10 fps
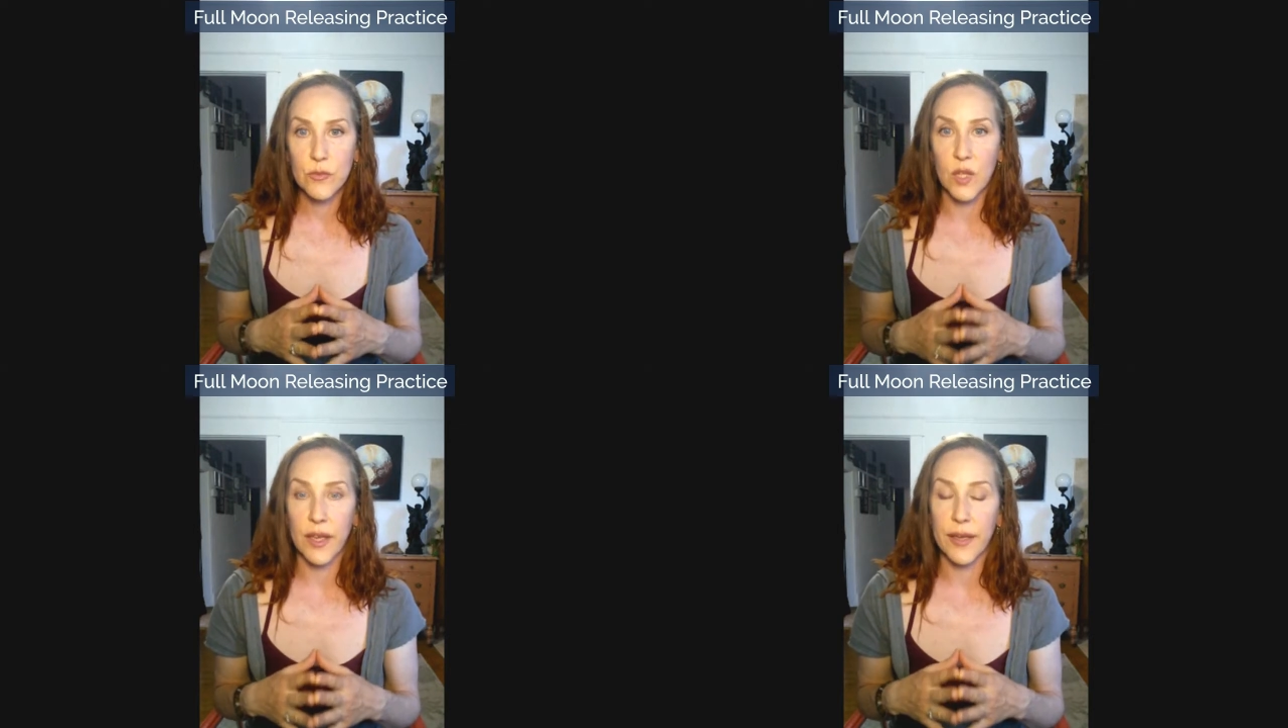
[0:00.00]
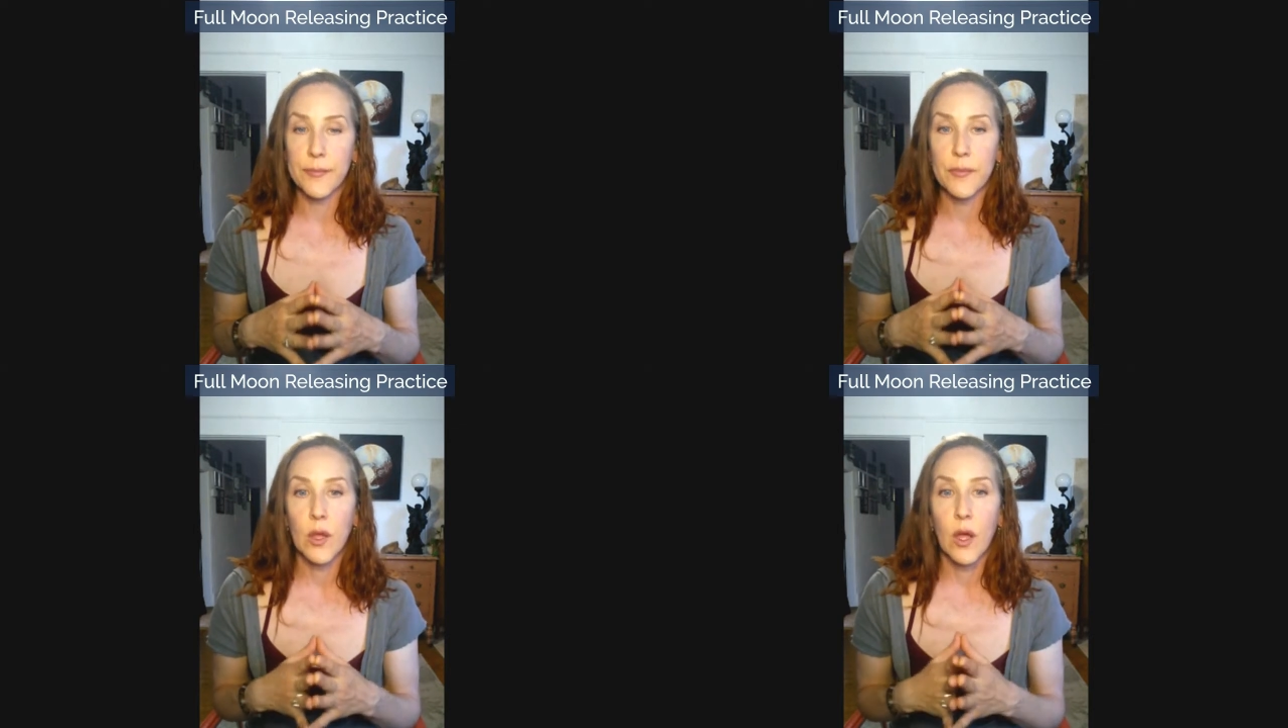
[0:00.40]

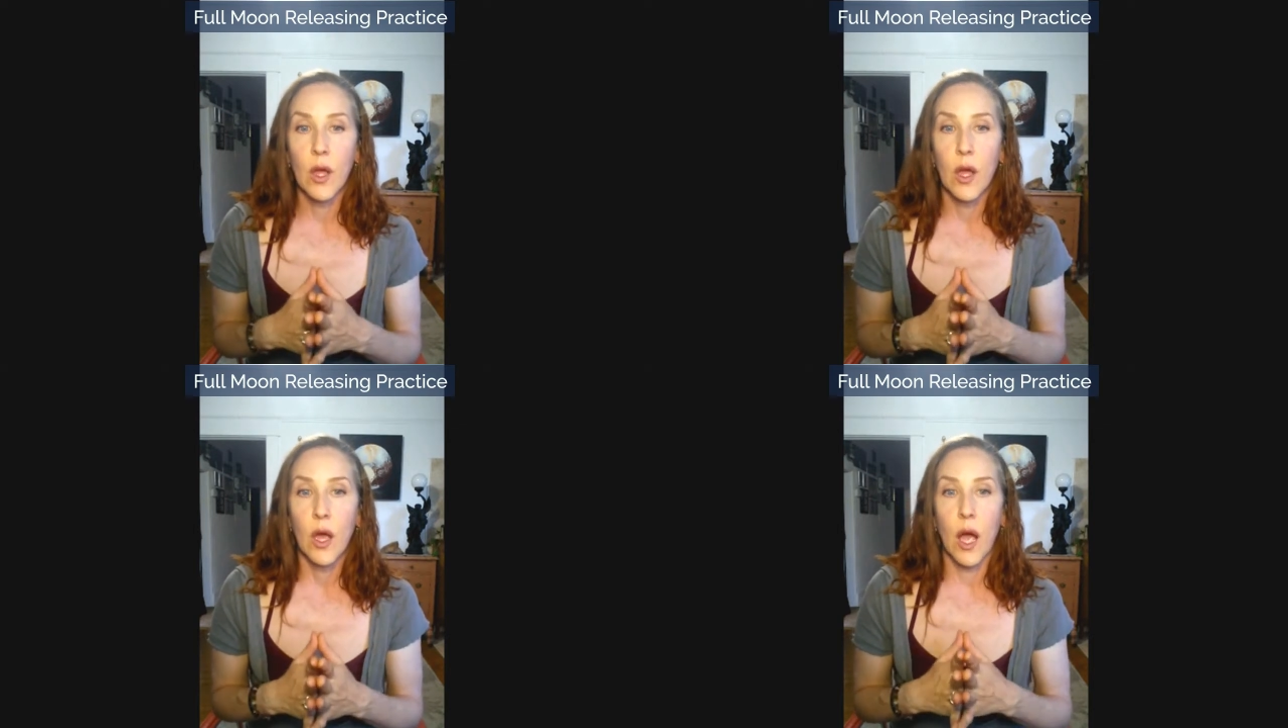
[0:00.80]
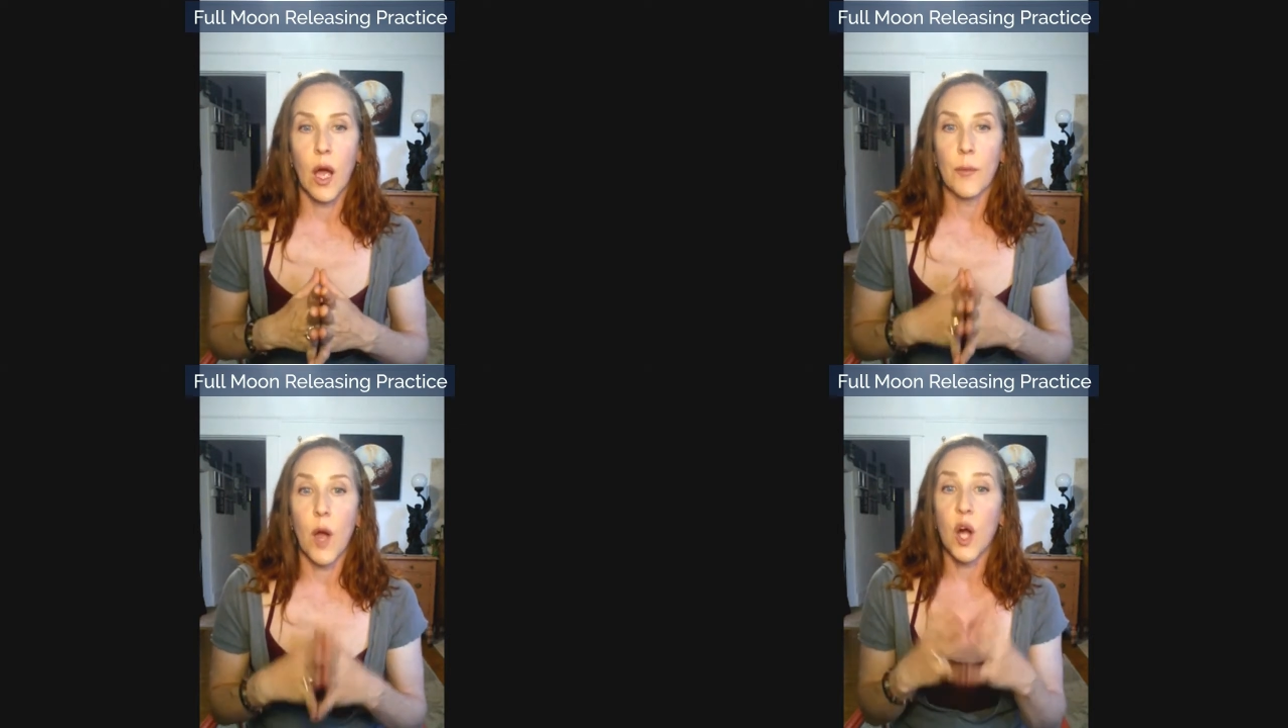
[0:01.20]
Okay.
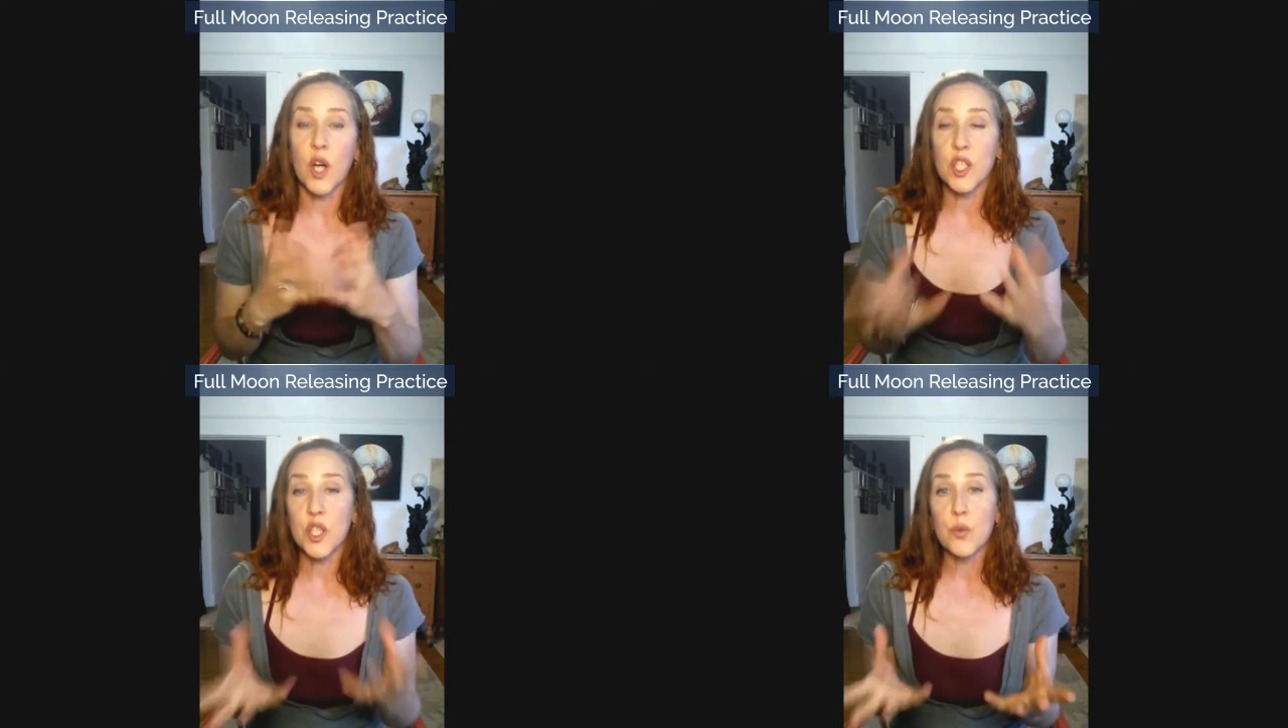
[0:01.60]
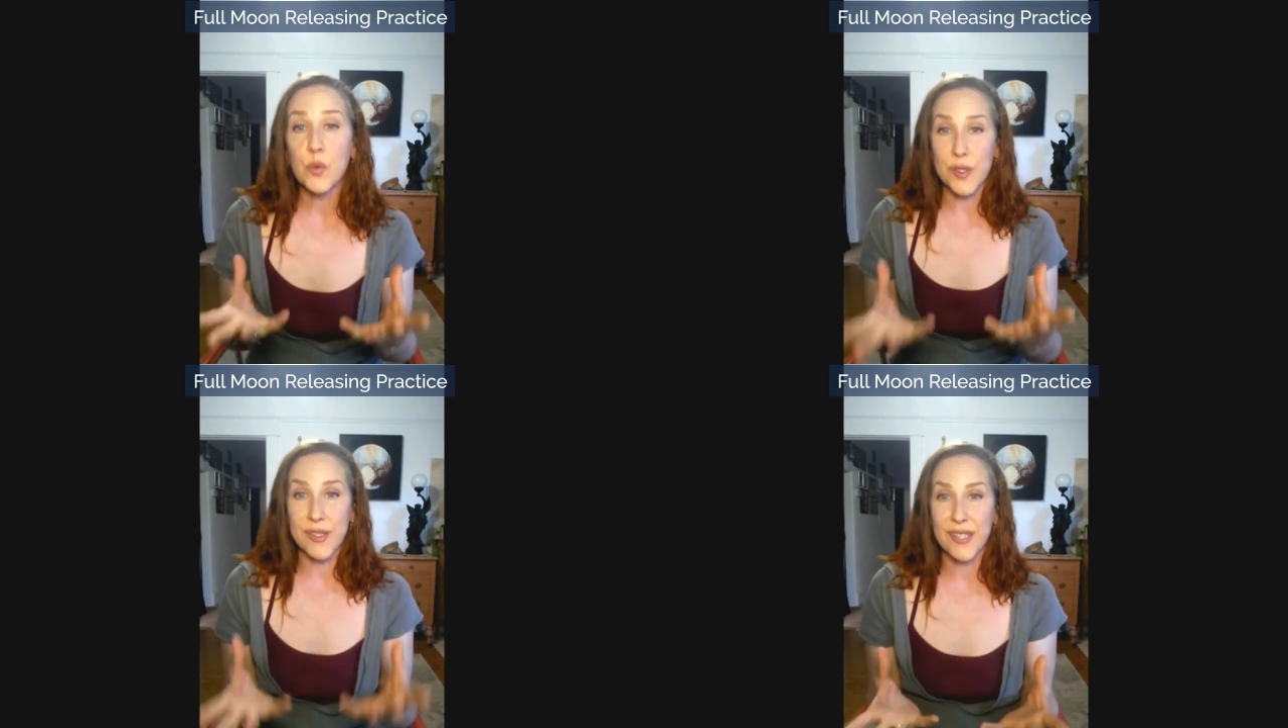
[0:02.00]
Are you
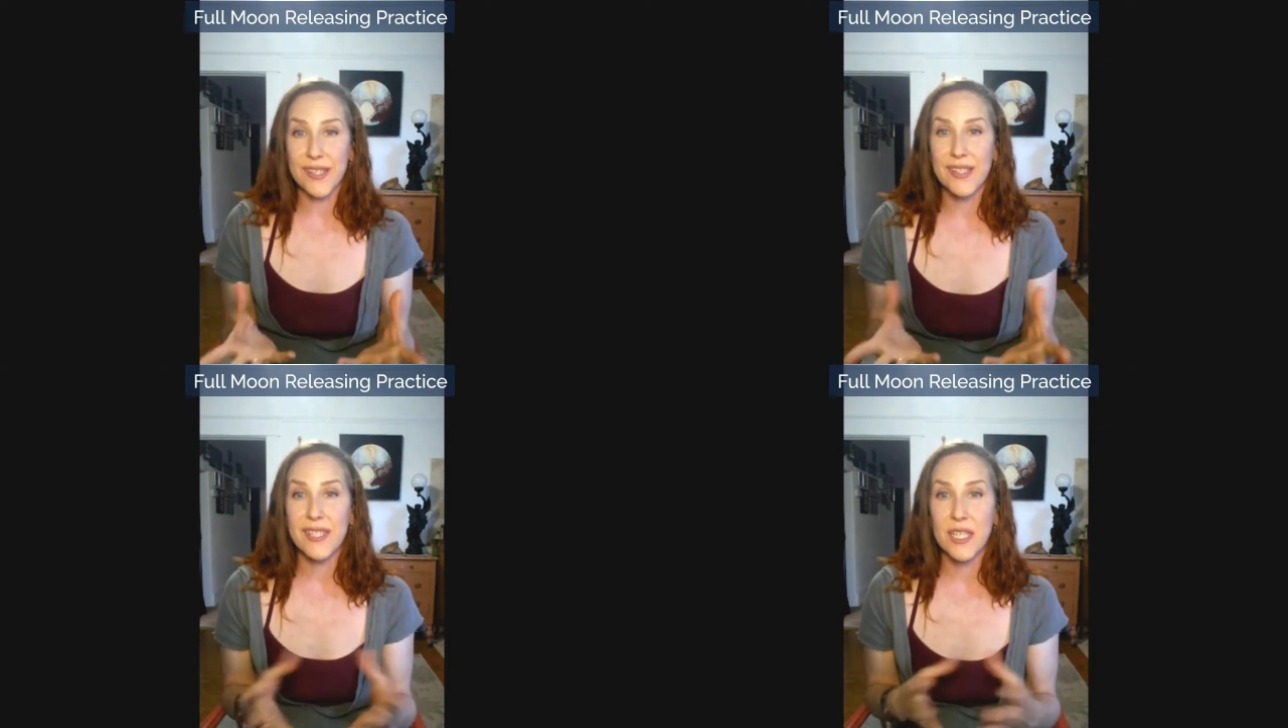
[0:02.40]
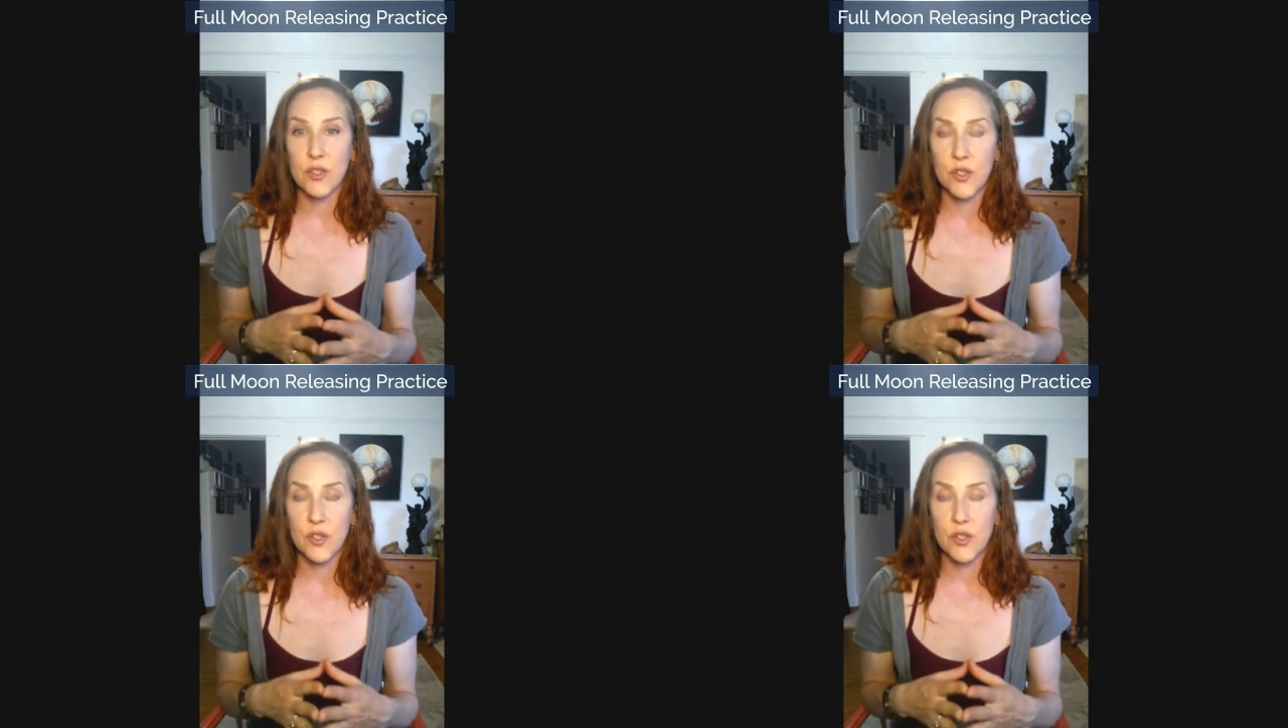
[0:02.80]
resisting